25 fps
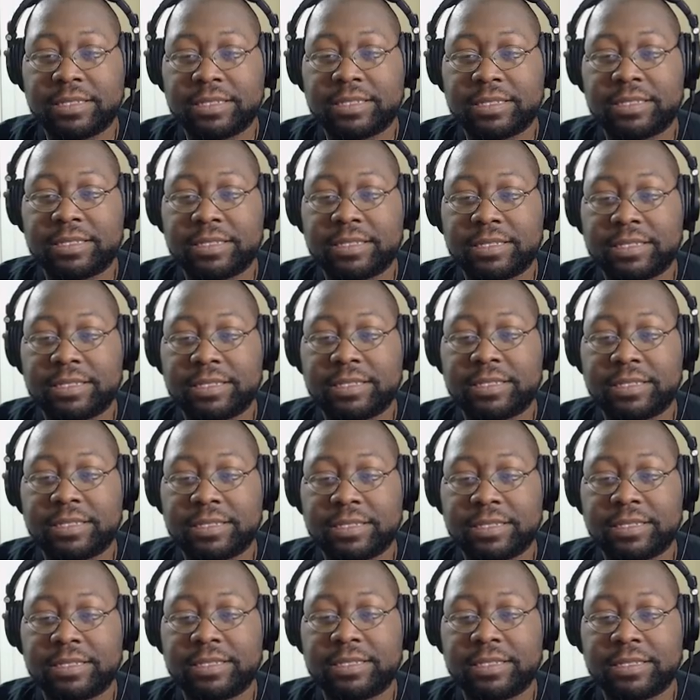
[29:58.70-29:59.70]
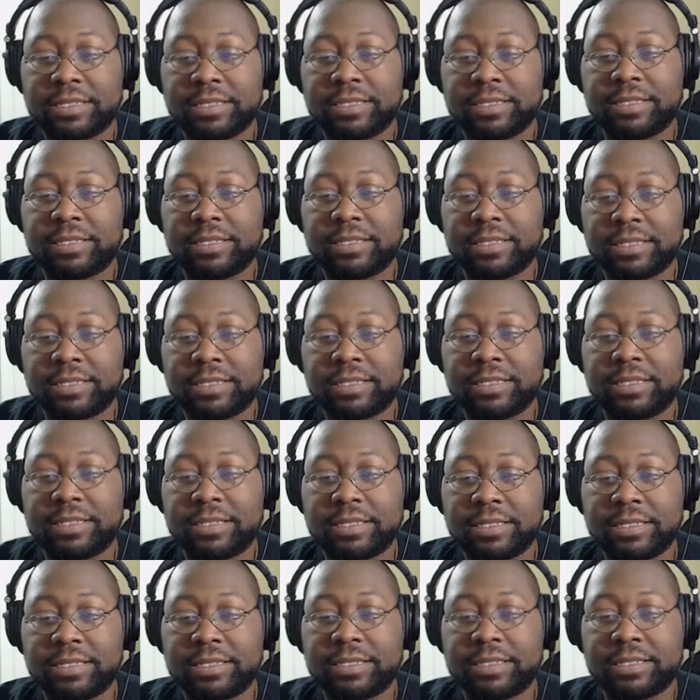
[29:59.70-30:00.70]

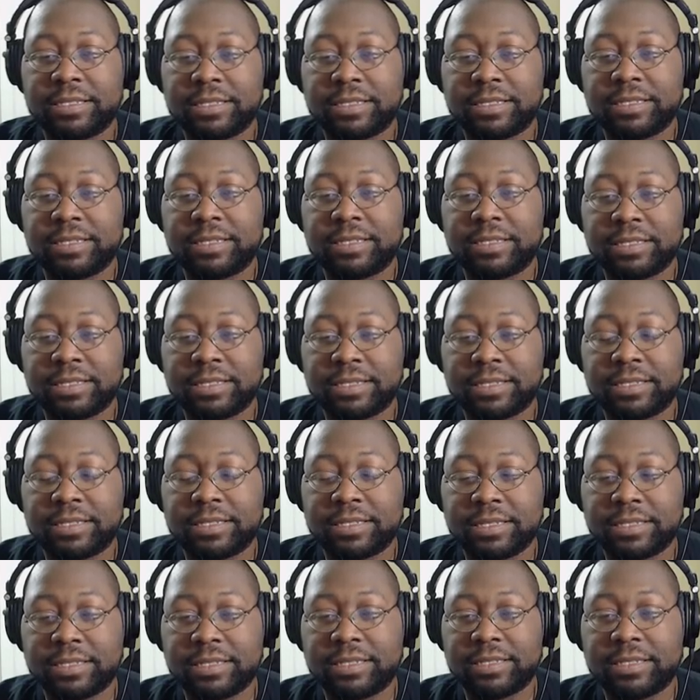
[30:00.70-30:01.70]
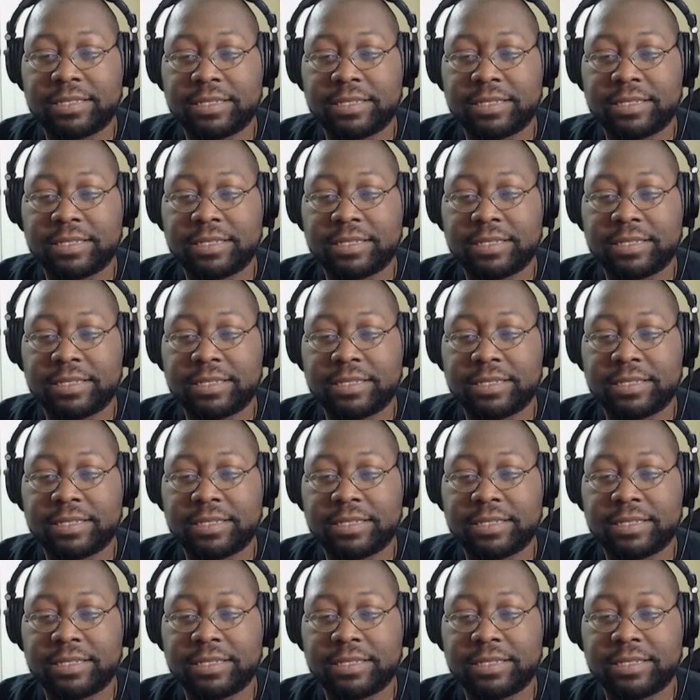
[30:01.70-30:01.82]
This person isn't speaking.